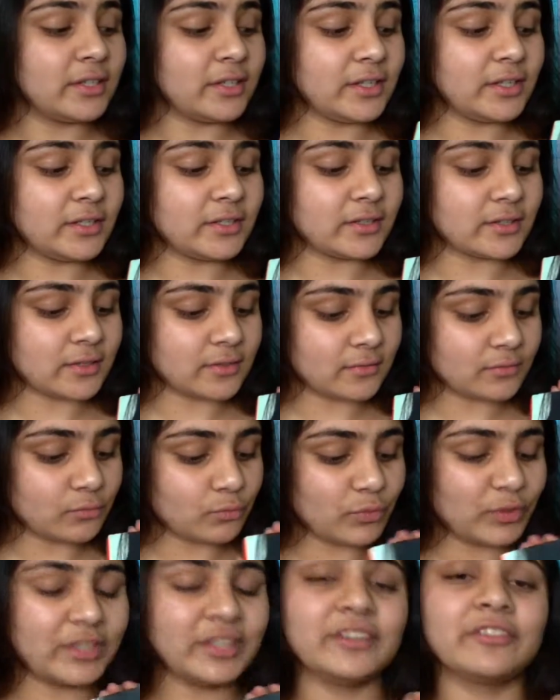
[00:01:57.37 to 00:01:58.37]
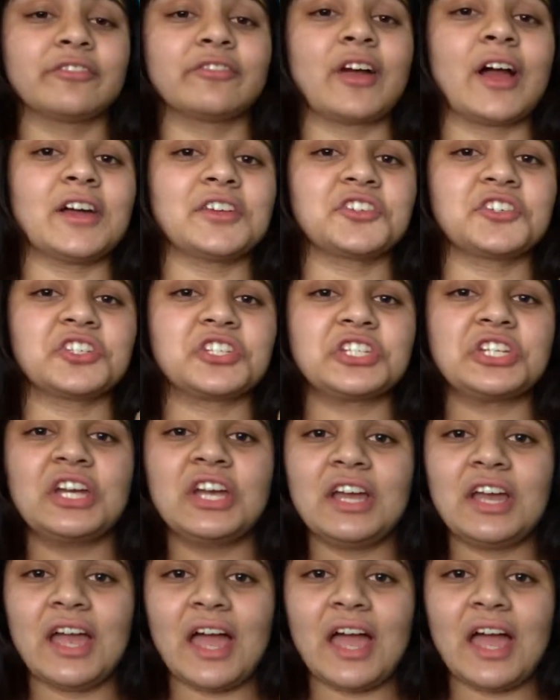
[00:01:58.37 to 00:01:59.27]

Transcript: is really fresh